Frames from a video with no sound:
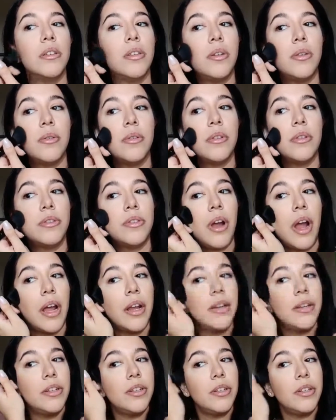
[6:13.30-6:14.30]
So you
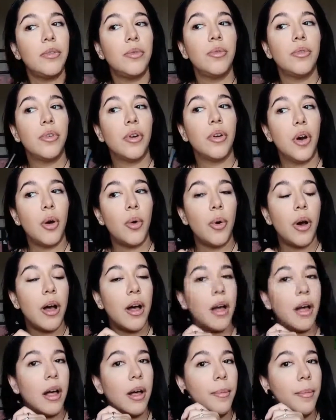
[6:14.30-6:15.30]
try to go
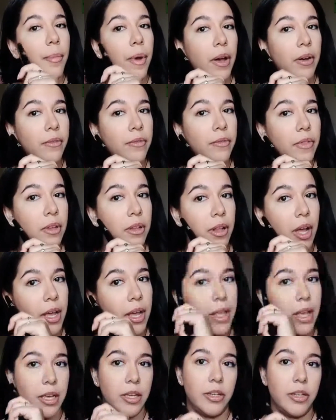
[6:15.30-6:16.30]
above the
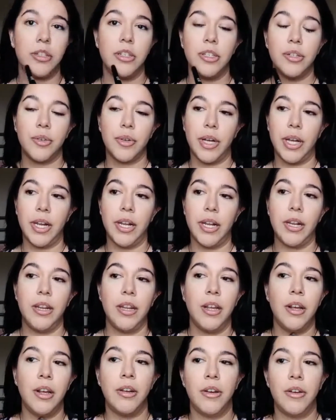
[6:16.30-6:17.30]
line that you just
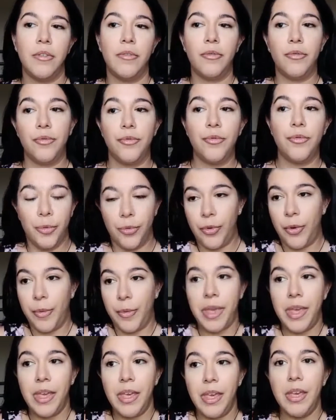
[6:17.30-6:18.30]
created. For
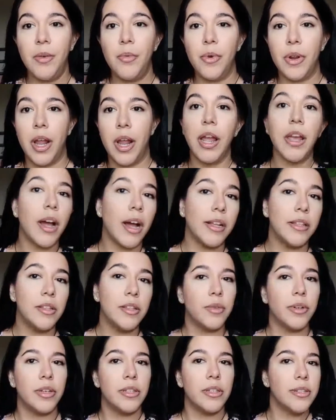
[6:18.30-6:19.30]
me, when I
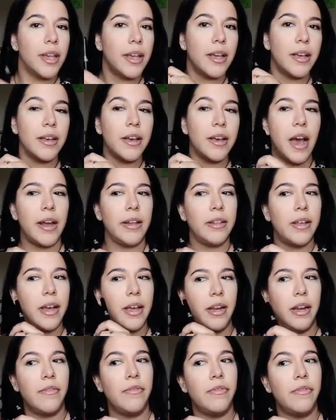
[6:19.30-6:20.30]
contour, it's like a
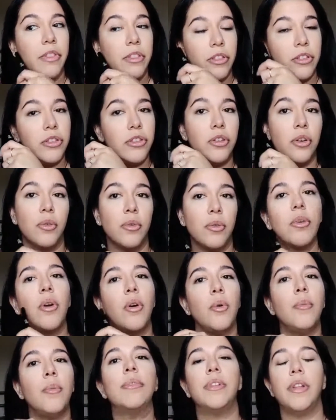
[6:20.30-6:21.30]
guideline of don't
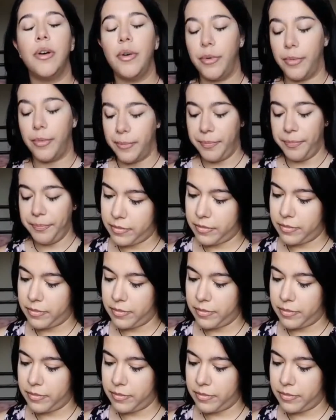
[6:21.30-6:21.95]
go below.